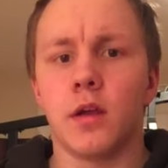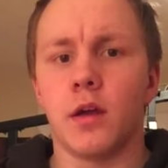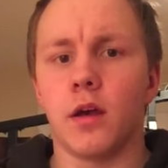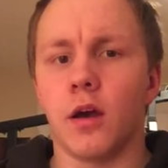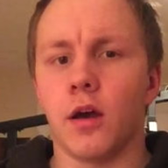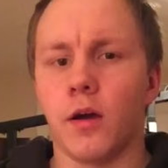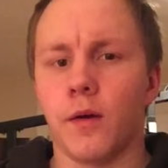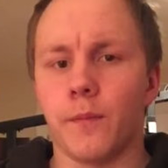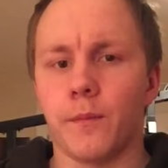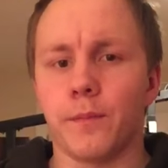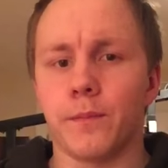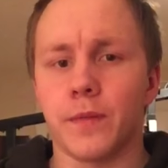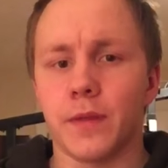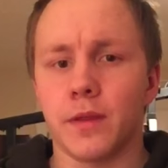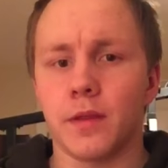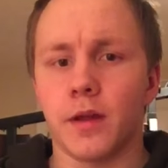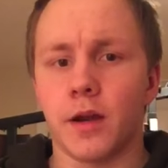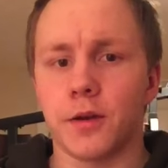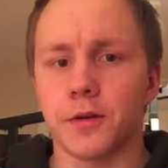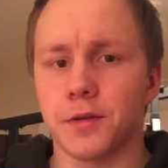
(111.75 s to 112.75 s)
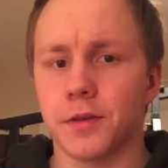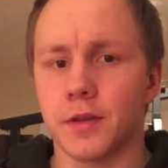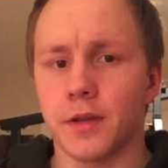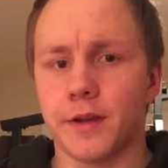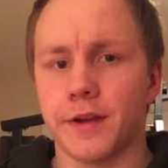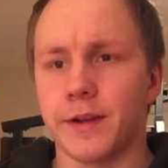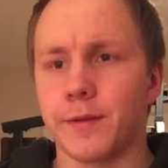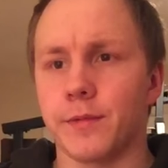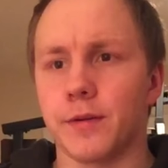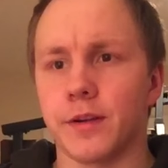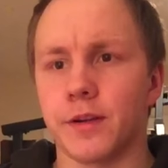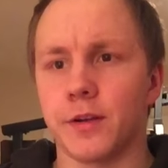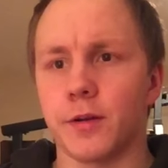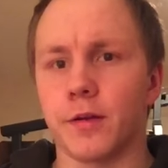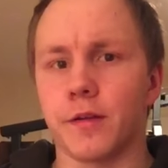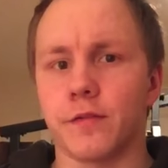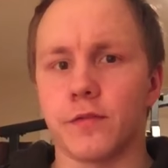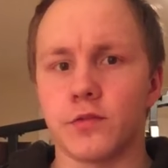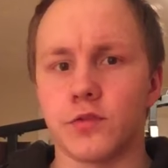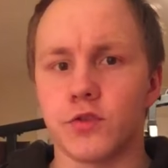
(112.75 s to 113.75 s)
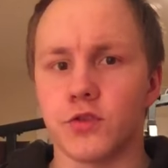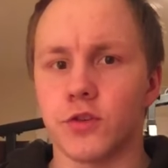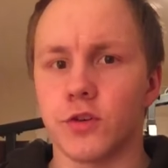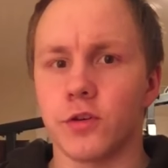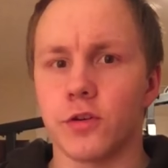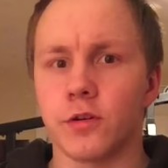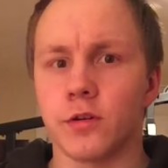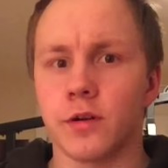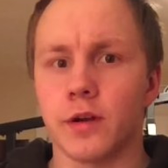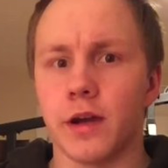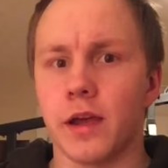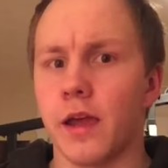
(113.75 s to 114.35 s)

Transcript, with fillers: Um, I don't think anybody knows for sure.